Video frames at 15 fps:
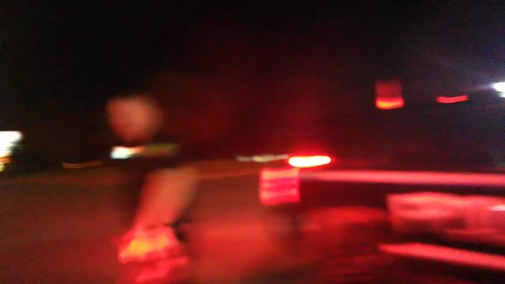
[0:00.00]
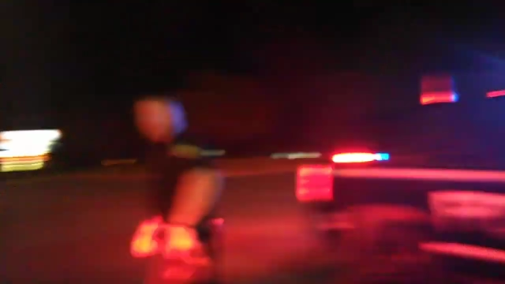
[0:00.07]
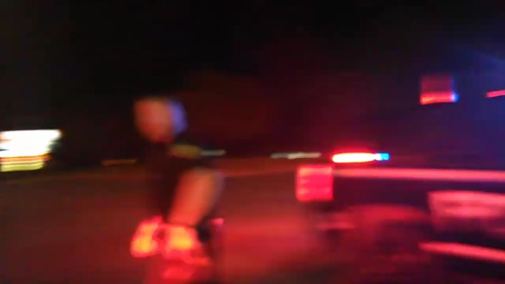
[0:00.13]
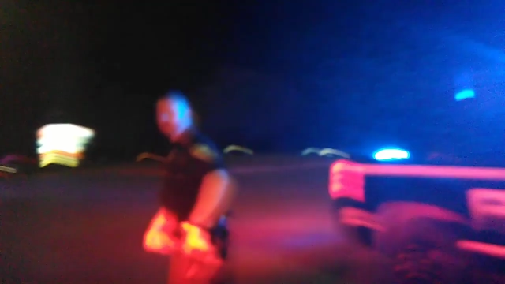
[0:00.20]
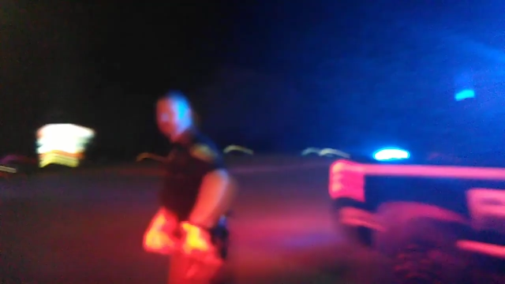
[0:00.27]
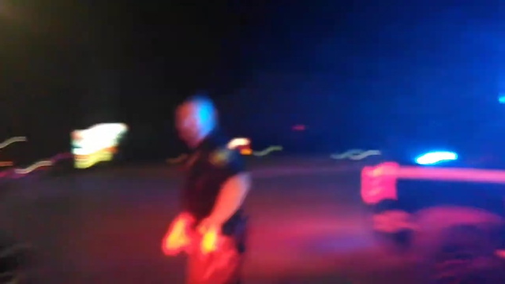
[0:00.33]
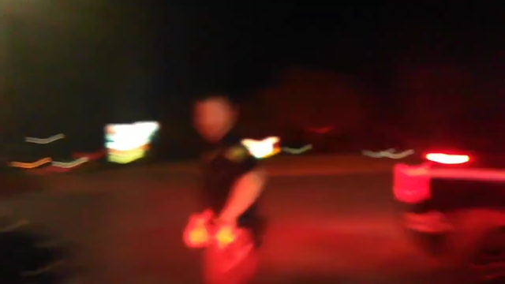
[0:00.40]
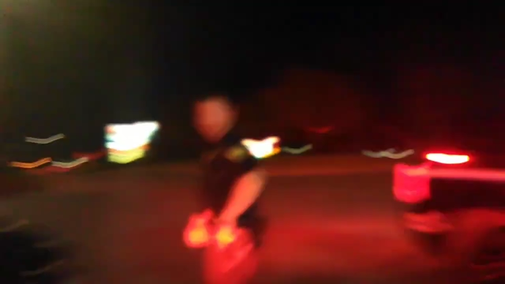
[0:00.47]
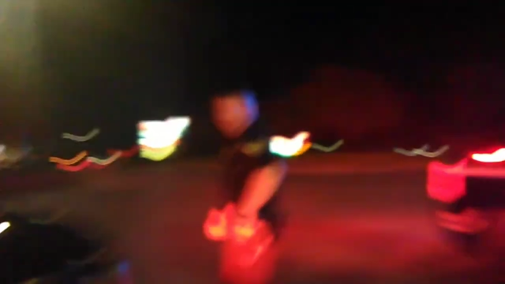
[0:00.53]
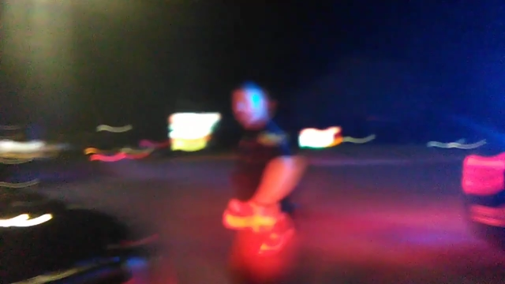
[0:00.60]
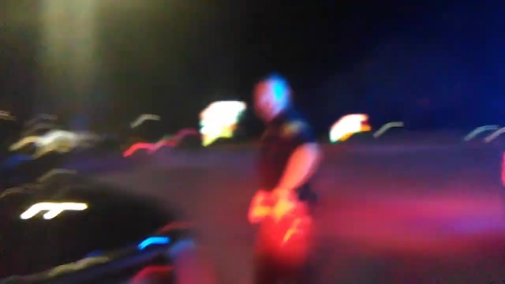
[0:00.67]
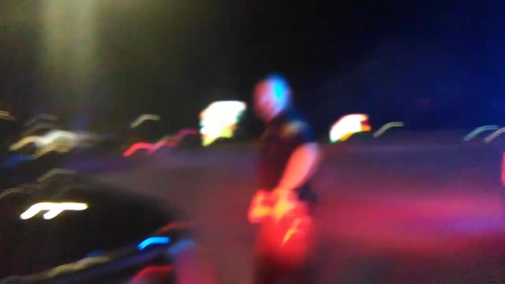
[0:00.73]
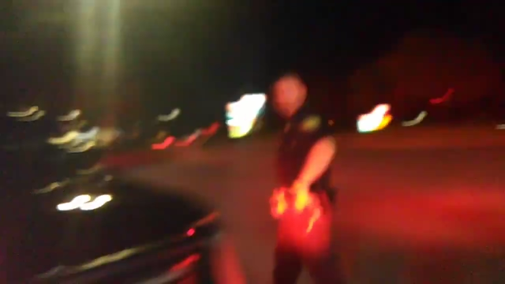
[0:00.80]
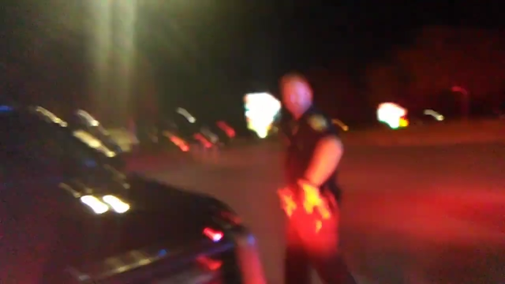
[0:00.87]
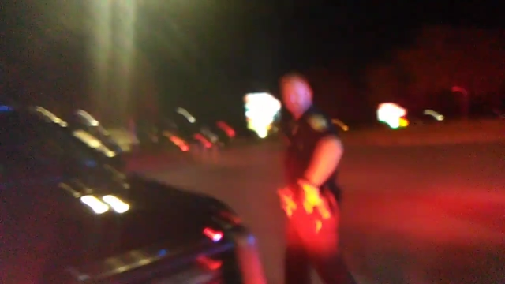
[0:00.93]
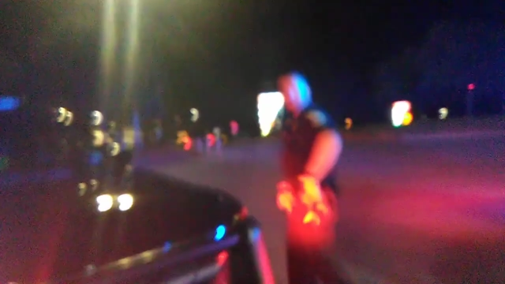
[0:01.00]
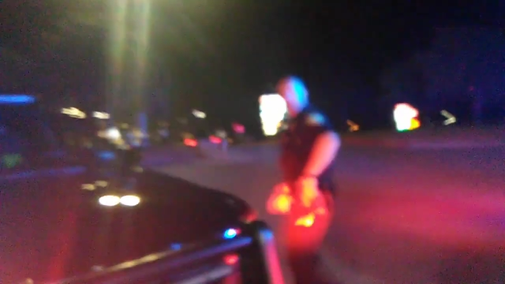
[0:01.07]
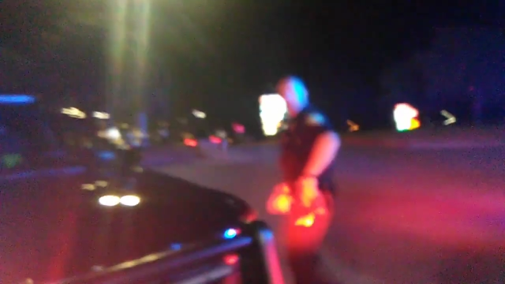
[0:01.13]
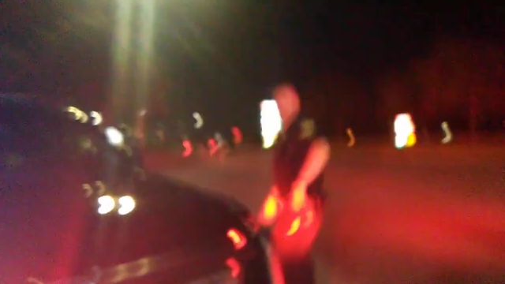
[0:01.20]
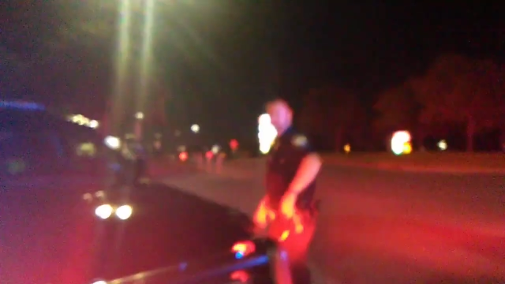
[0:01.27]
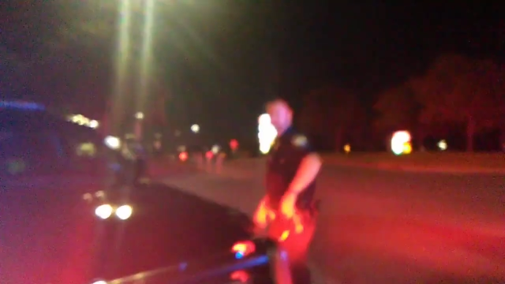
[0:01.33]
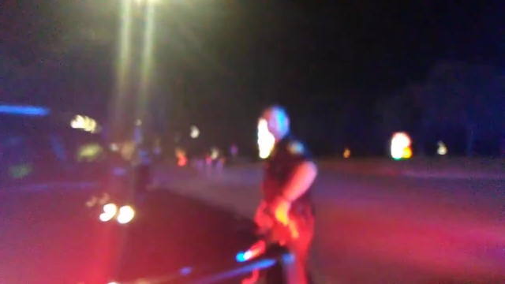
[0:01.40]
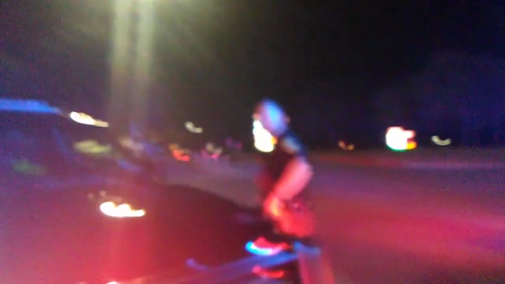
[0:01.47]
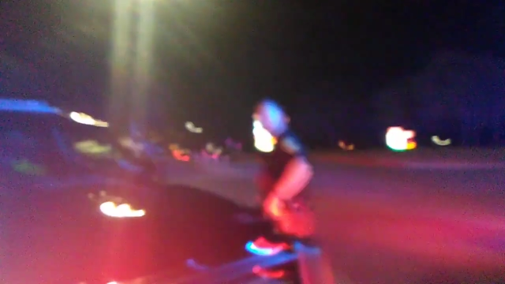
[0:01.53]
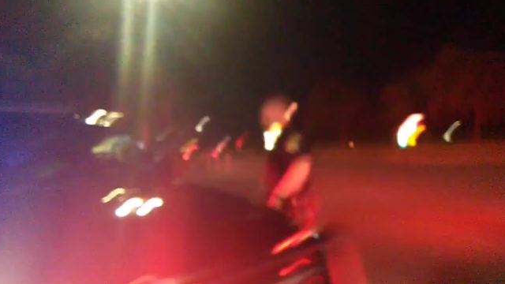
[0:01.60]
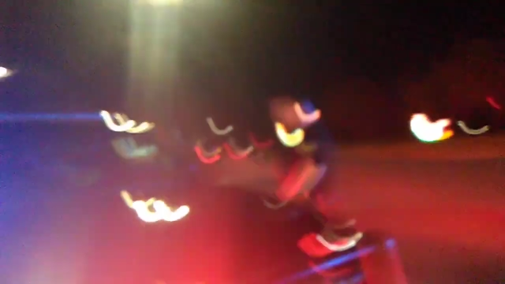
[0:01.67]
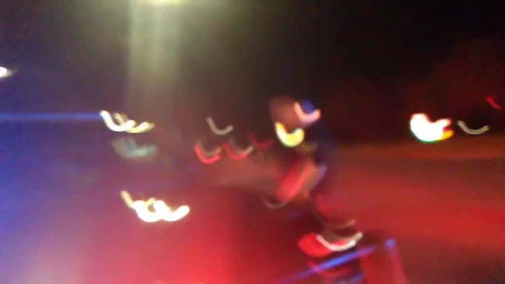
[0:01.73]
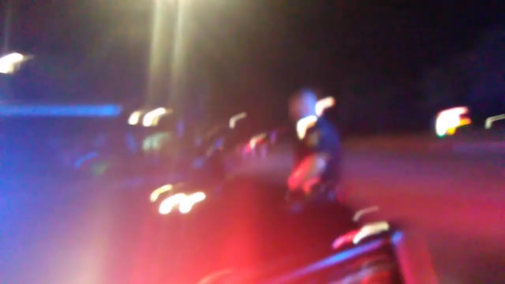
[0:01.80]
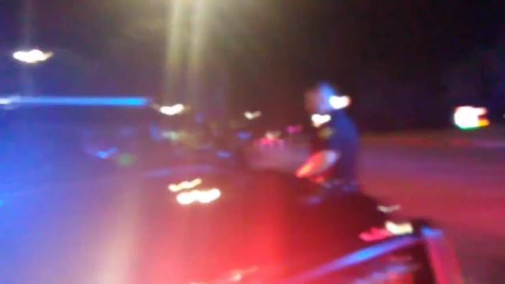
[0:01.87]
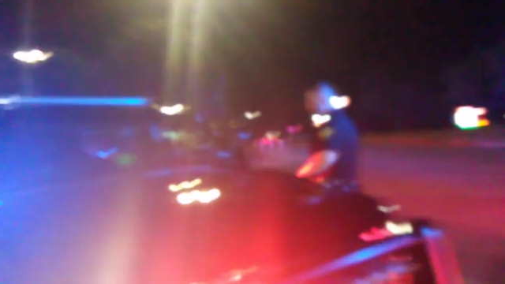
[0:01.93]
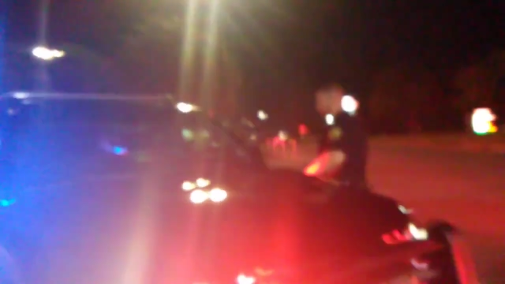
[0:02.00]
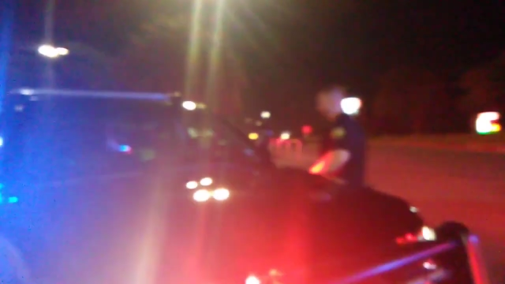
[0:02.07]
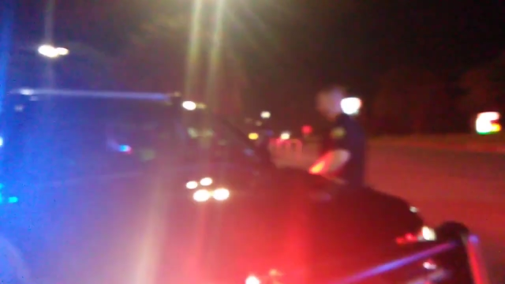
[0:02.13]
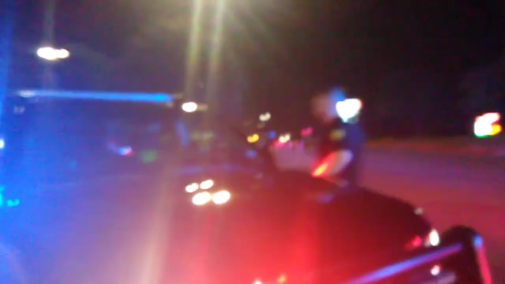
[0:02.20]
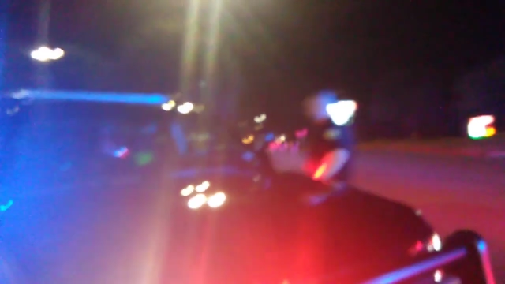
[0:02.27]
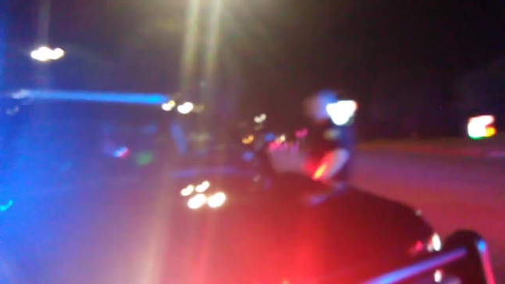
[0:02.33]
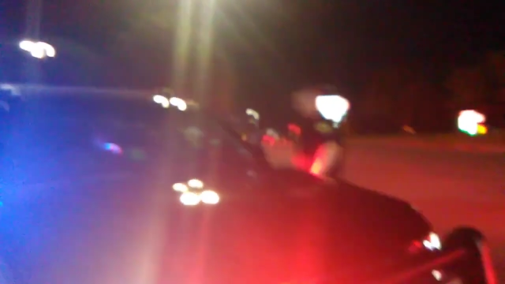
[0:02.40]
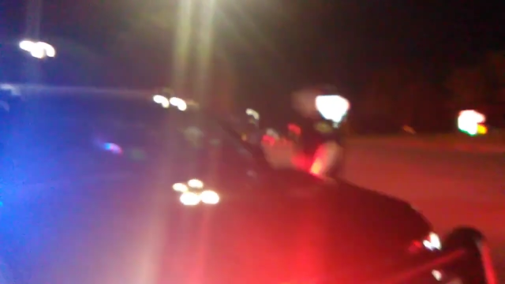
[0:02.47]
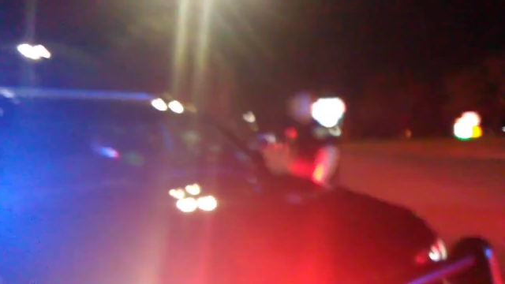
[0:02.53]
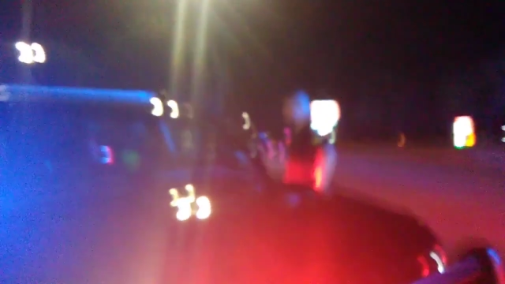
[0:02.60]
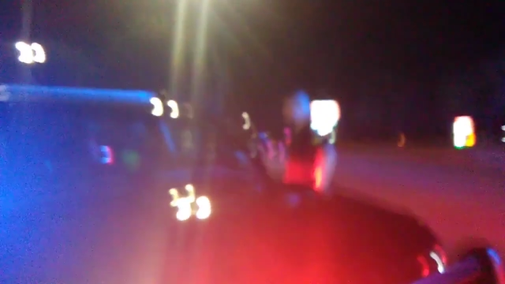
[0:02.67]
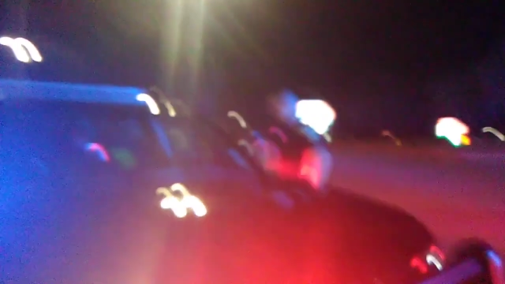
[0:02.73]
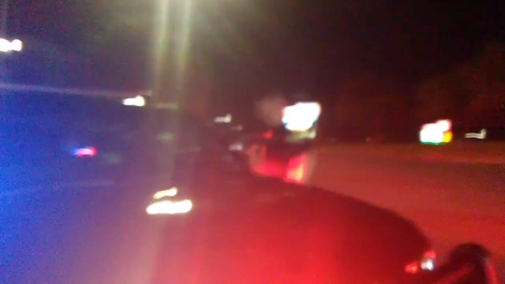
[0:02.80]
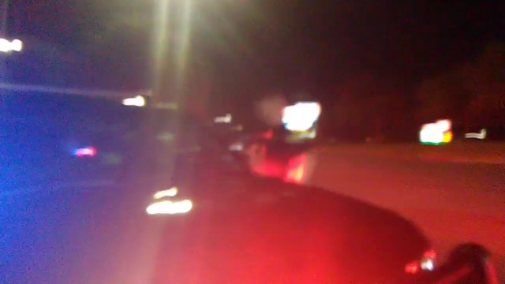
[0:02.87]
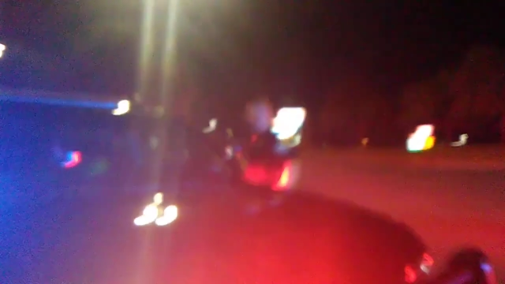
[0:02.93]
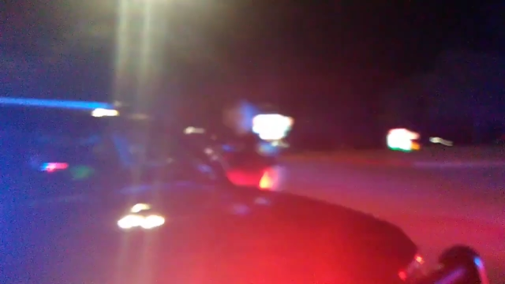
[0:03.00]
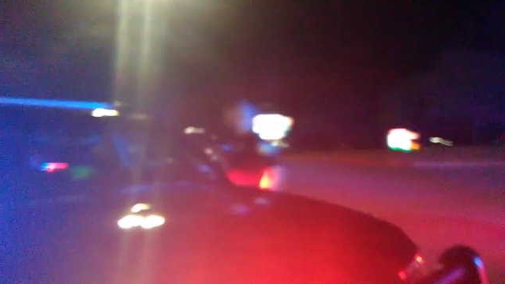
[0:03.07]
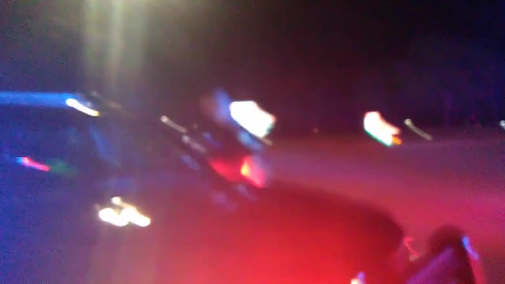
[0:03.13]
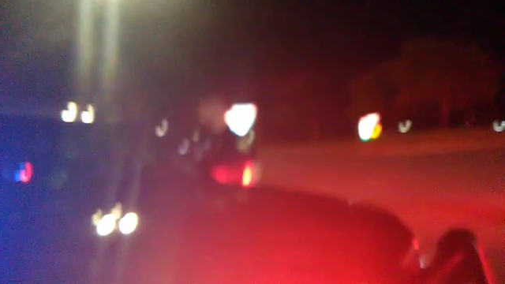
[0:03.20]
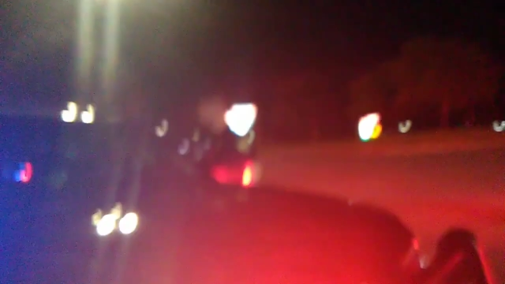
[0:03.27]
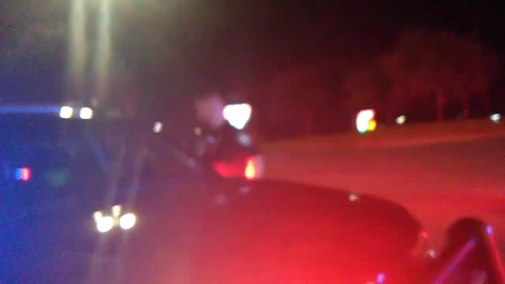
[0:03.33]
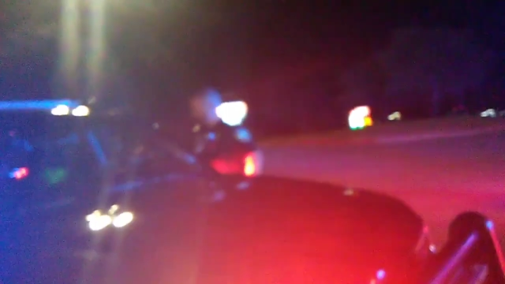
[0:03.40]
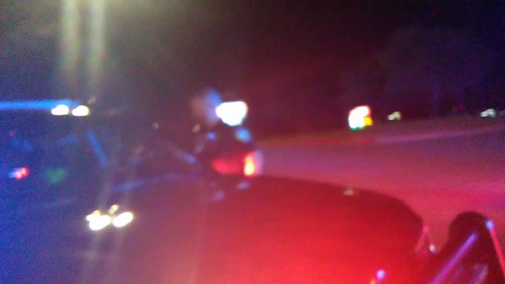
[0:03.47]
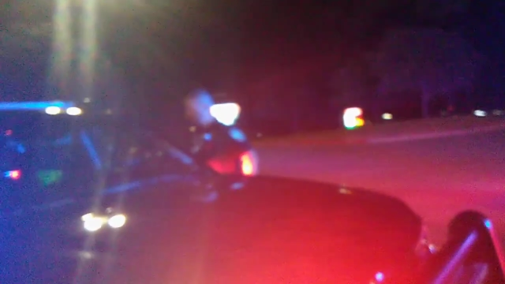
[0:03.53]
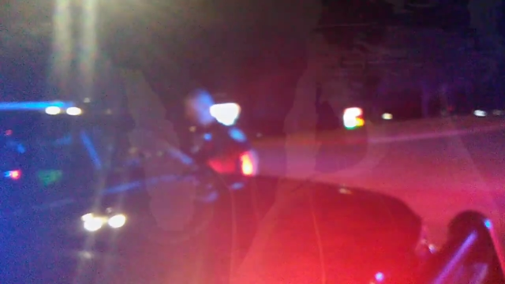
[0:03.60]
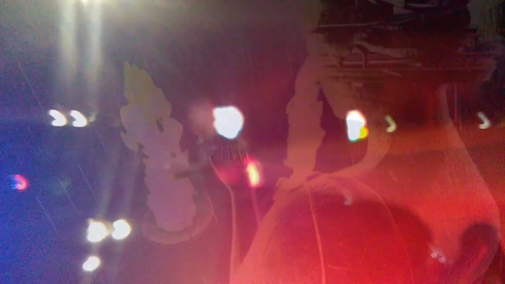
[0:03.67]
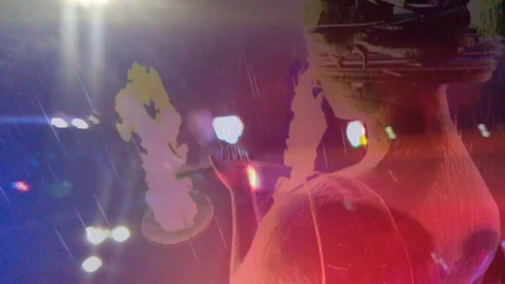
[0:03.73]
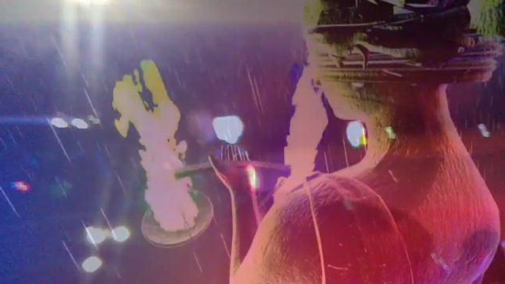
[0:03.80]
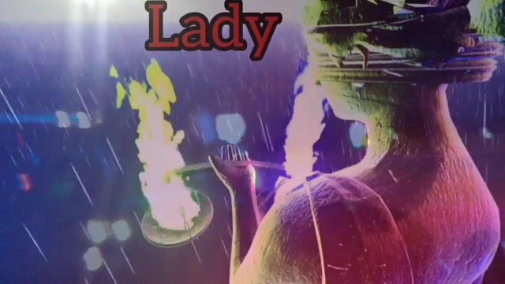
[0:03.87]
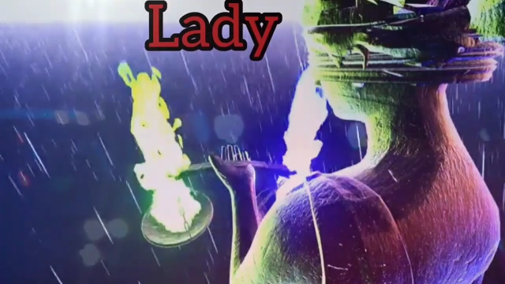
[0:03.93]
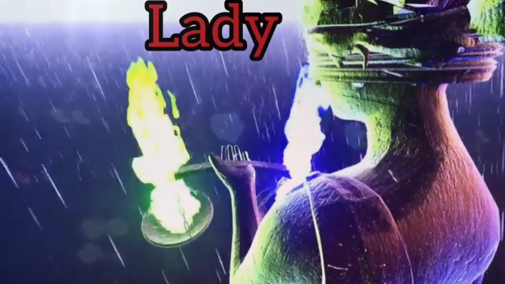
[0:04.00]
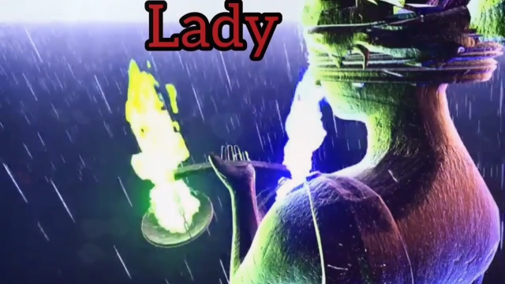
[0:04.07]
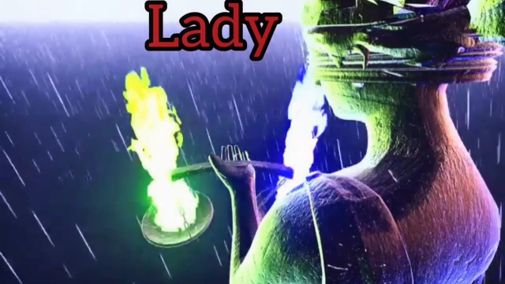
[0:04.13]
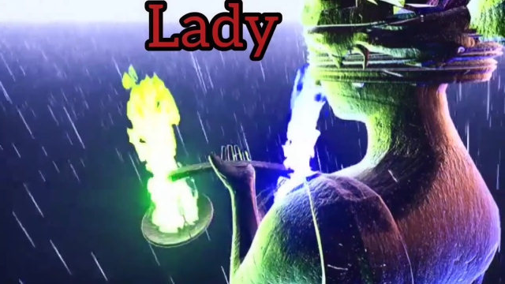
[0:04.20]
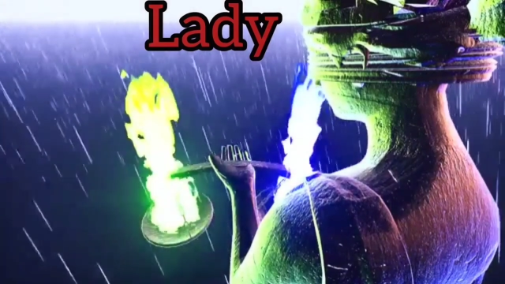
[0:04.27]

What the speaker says: No face is visible, so there are no lips to read.